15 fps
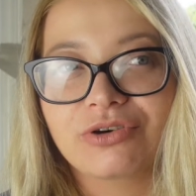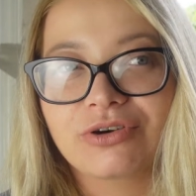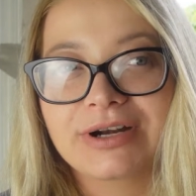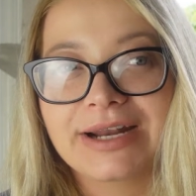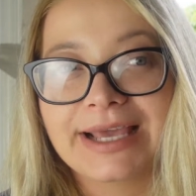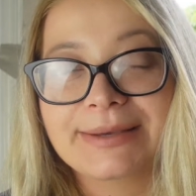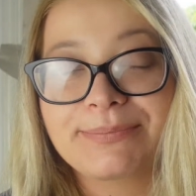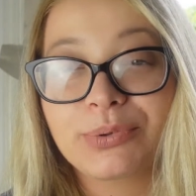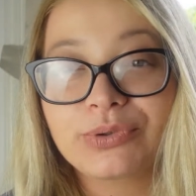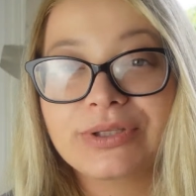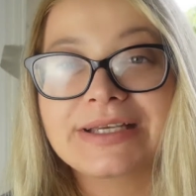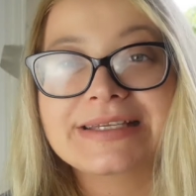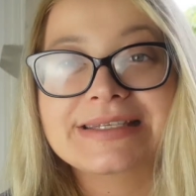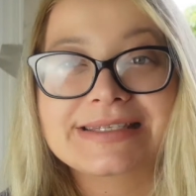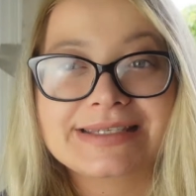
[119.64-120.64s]
like
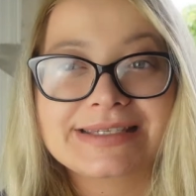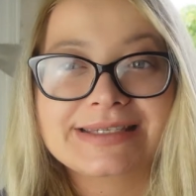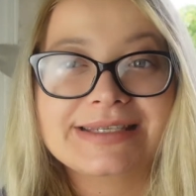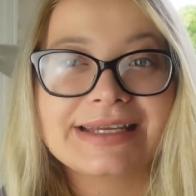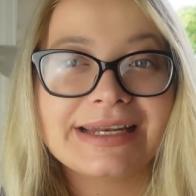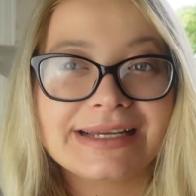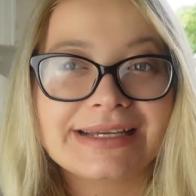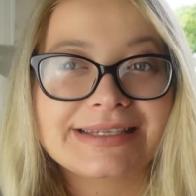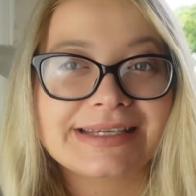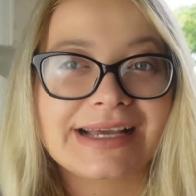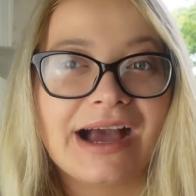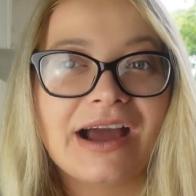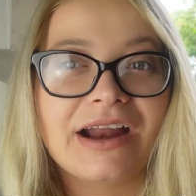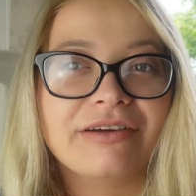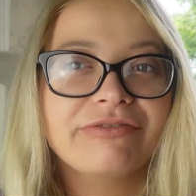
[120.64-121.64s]
putting silk
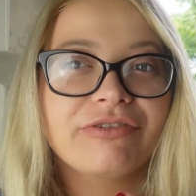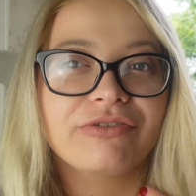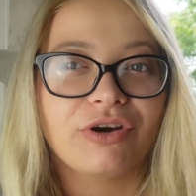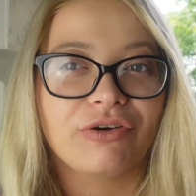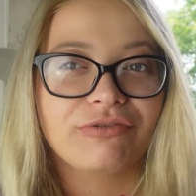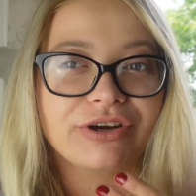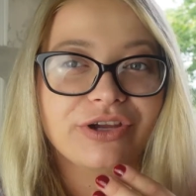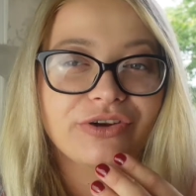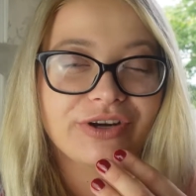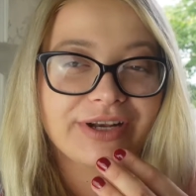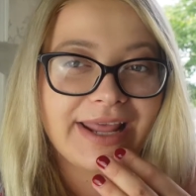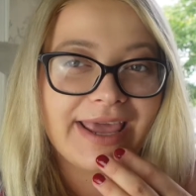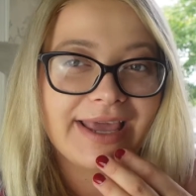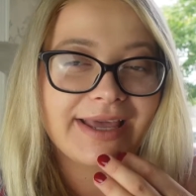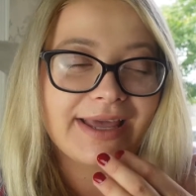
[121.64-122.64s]
scarf over your
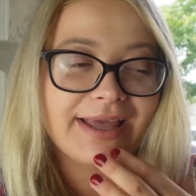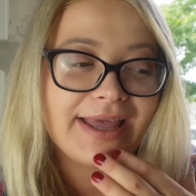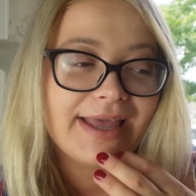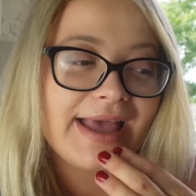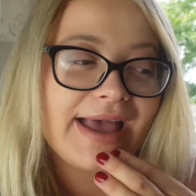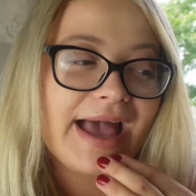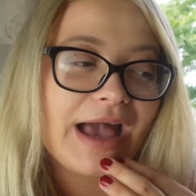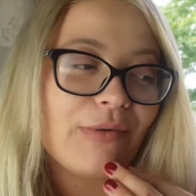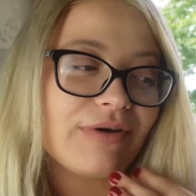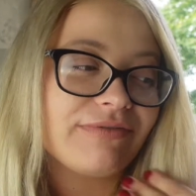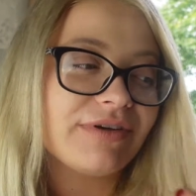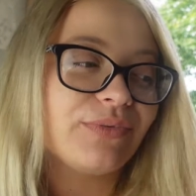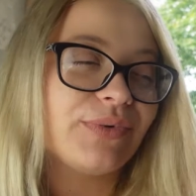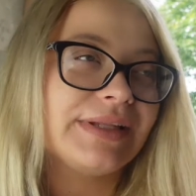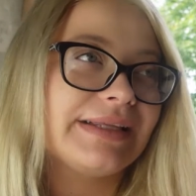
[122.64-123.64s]
neck.
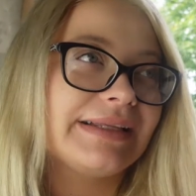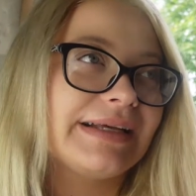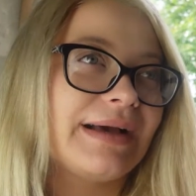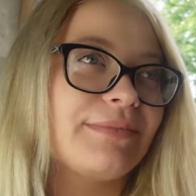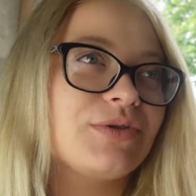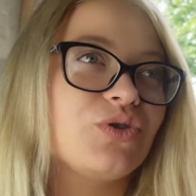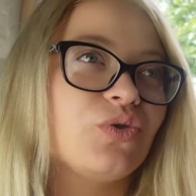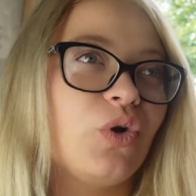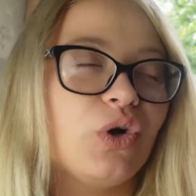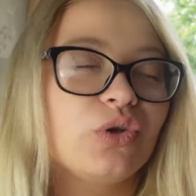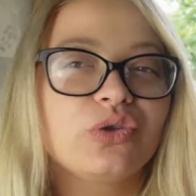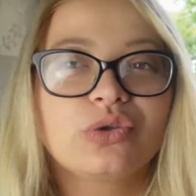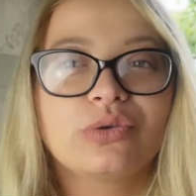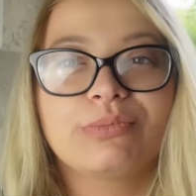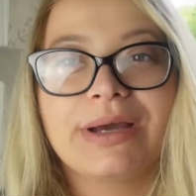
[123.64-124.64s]
However, when it comes to
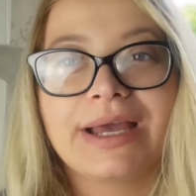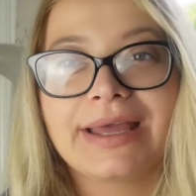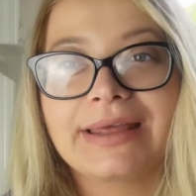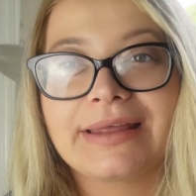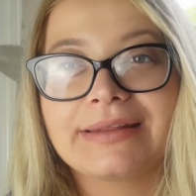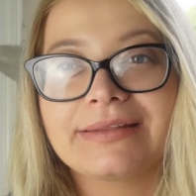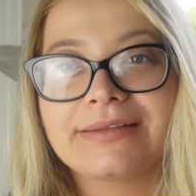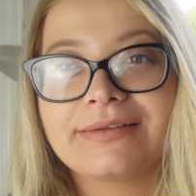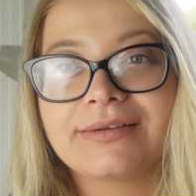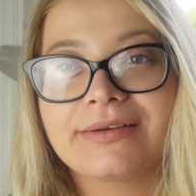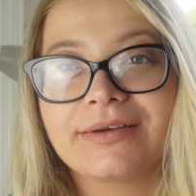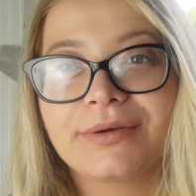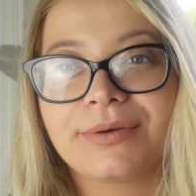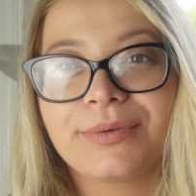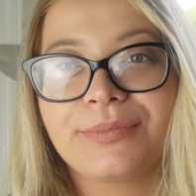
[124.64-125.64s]
autumn, and
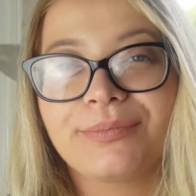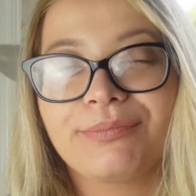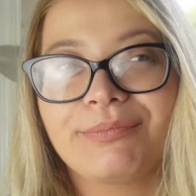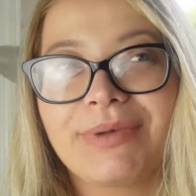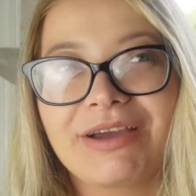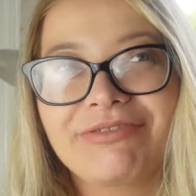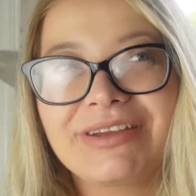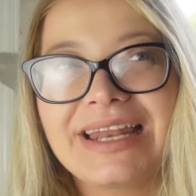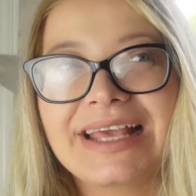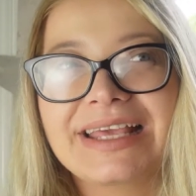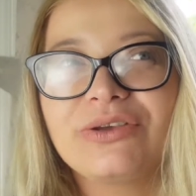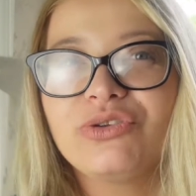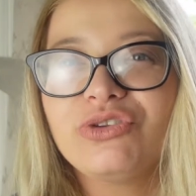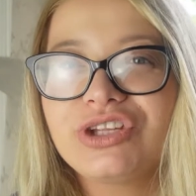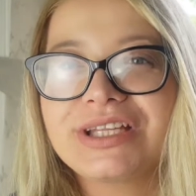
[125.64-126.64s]
I feel like
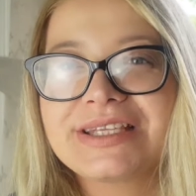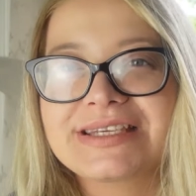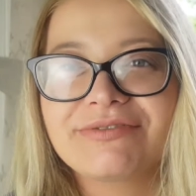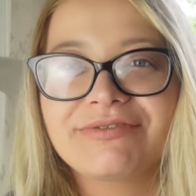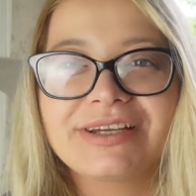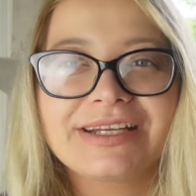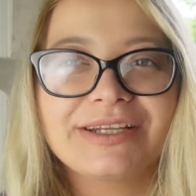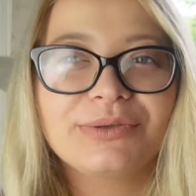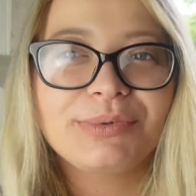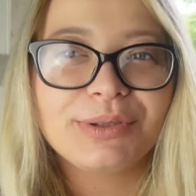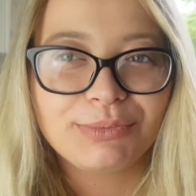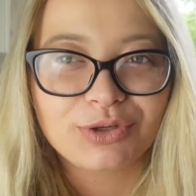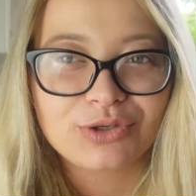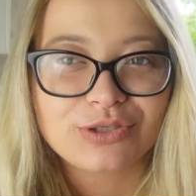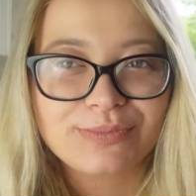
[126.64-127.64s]
you need something a little bit
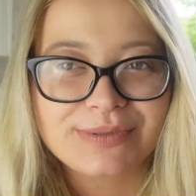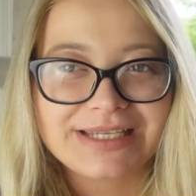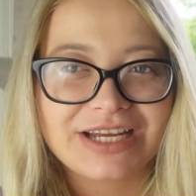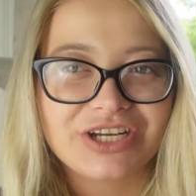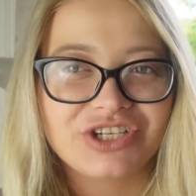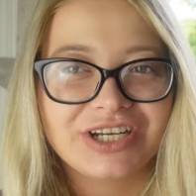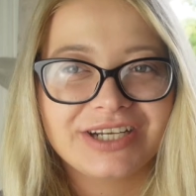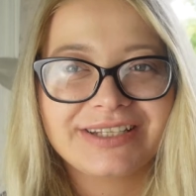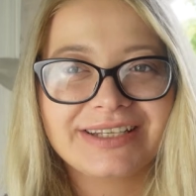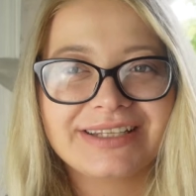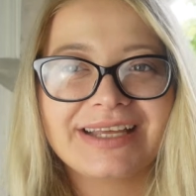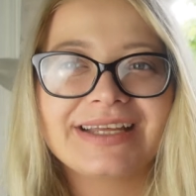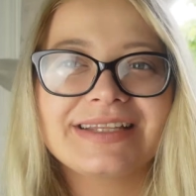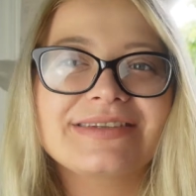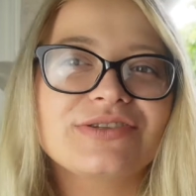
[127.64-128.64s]
more substantial than
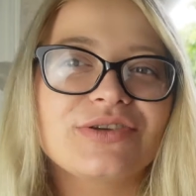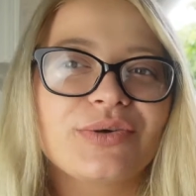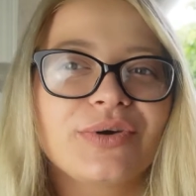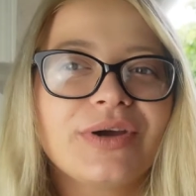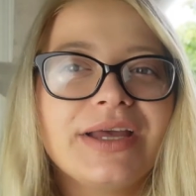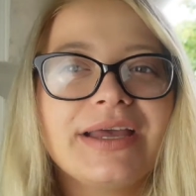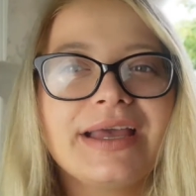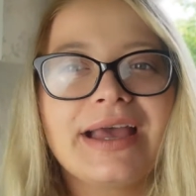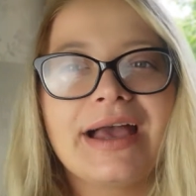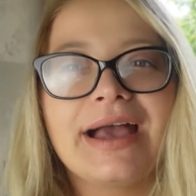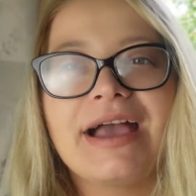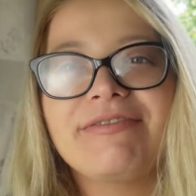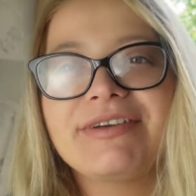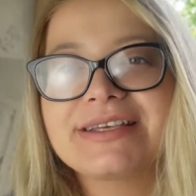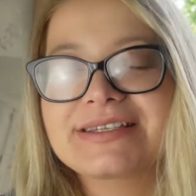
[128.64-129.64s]
that, so
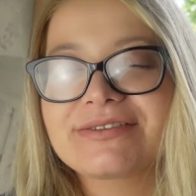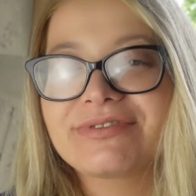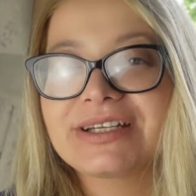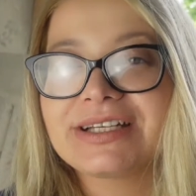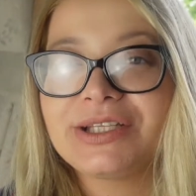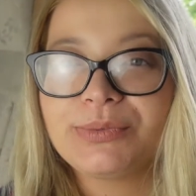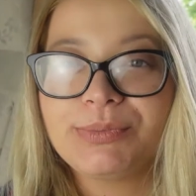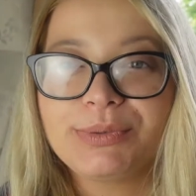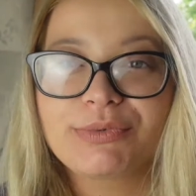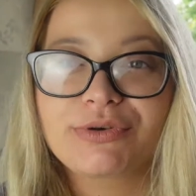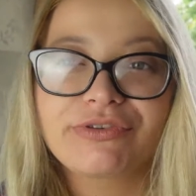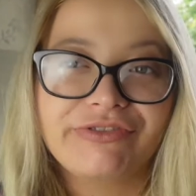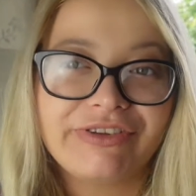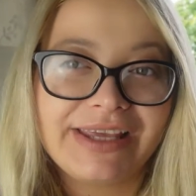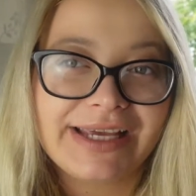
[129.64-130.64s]
having something a little bit more
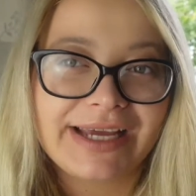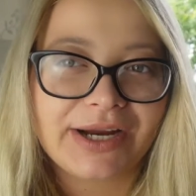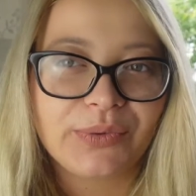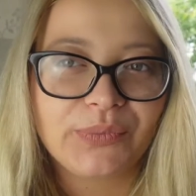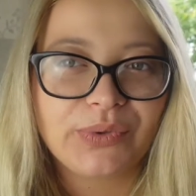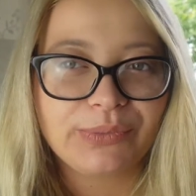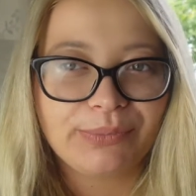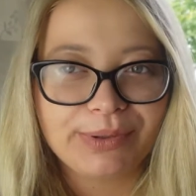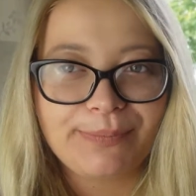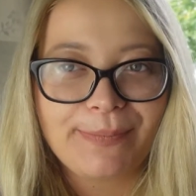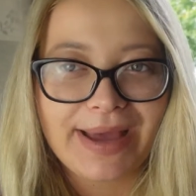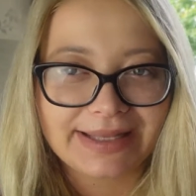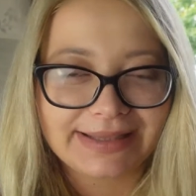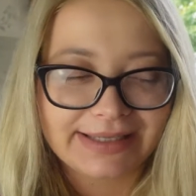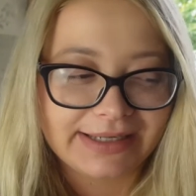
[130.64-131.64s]
thicker would be
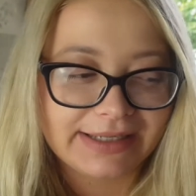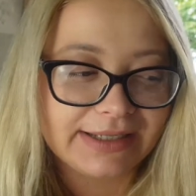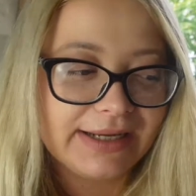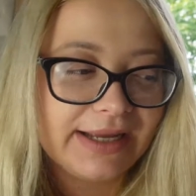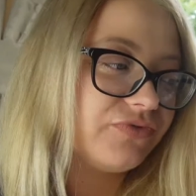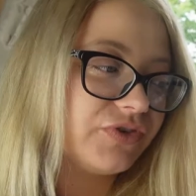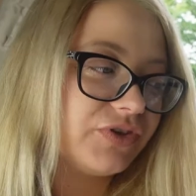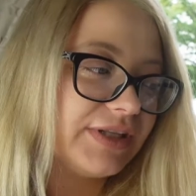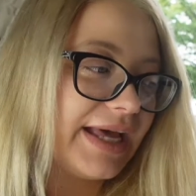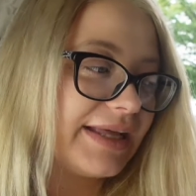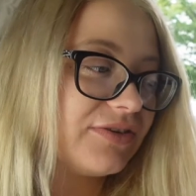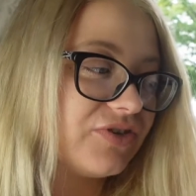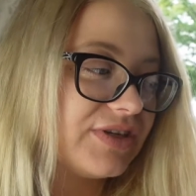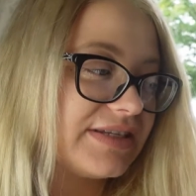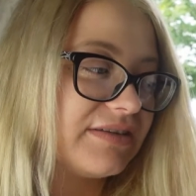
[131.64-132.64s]
better. For that
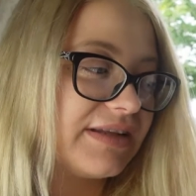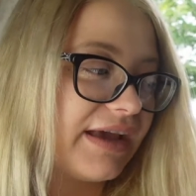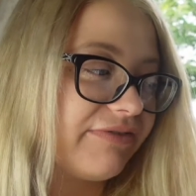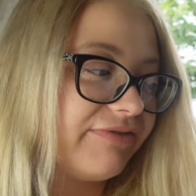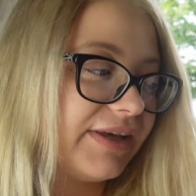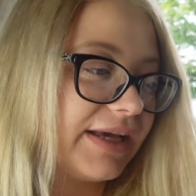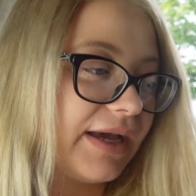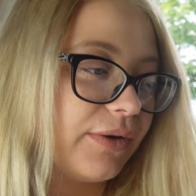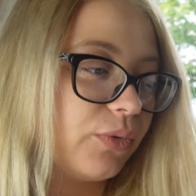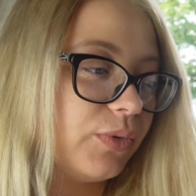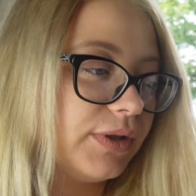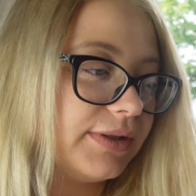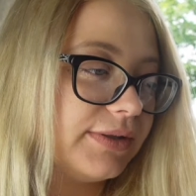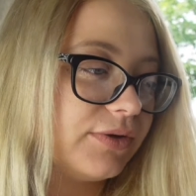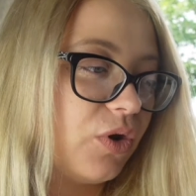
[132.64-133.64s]
reason, I think I
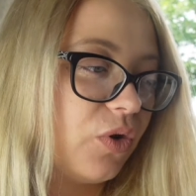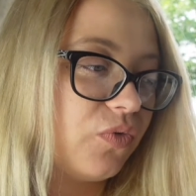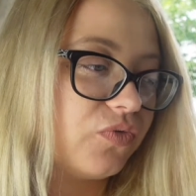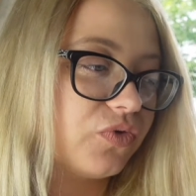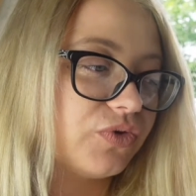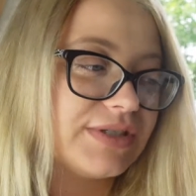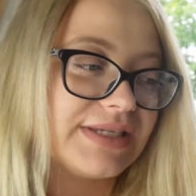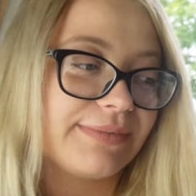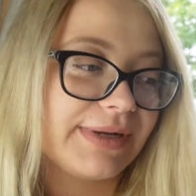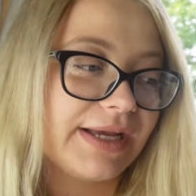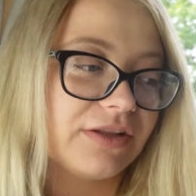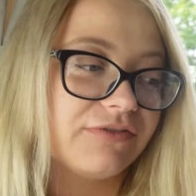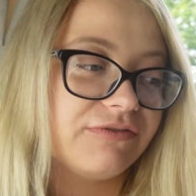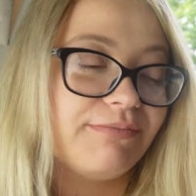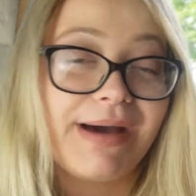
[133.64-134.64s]
will go through some
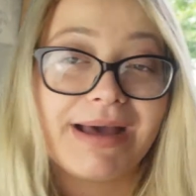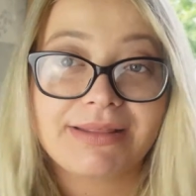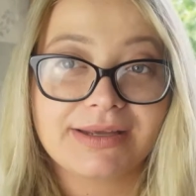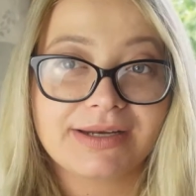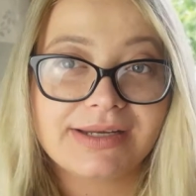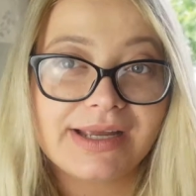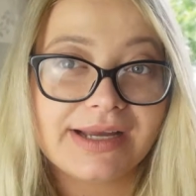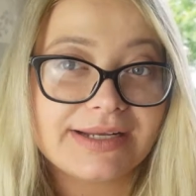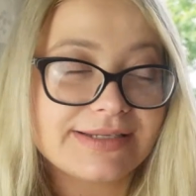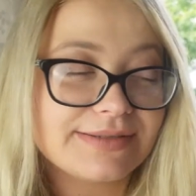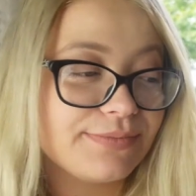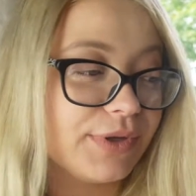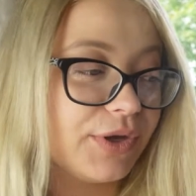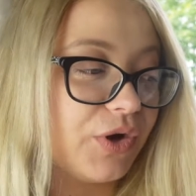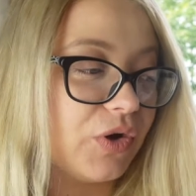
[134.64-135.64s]
kind of materials,
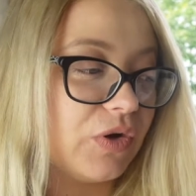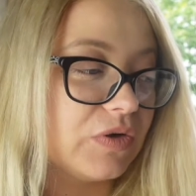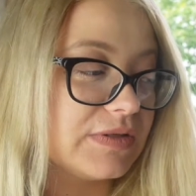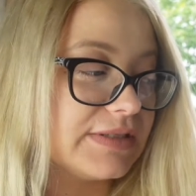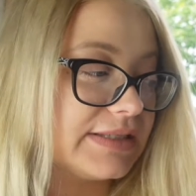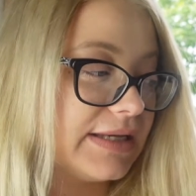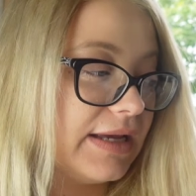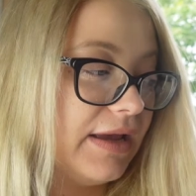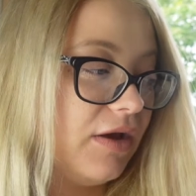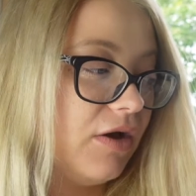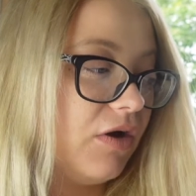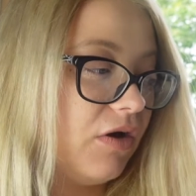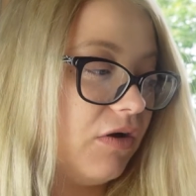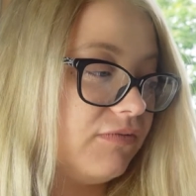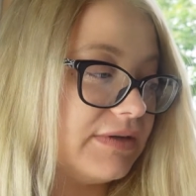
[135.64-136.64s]
because
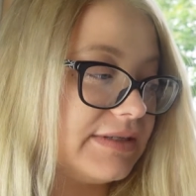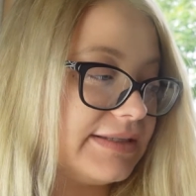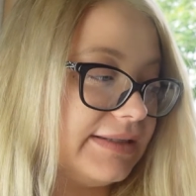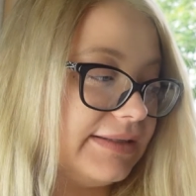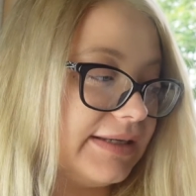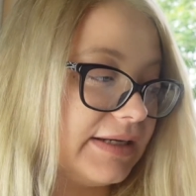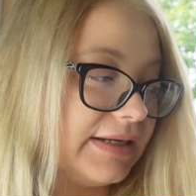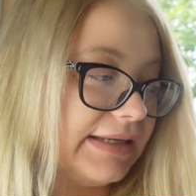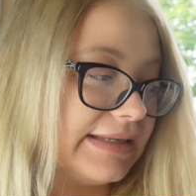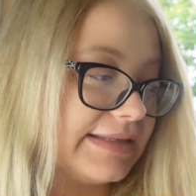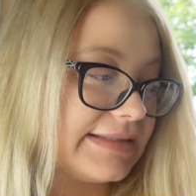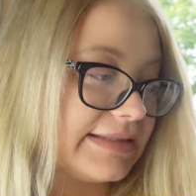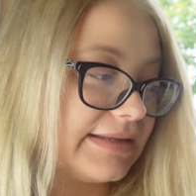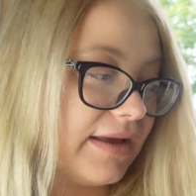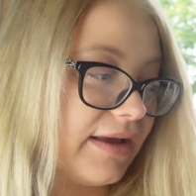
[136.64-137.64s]
obviously there is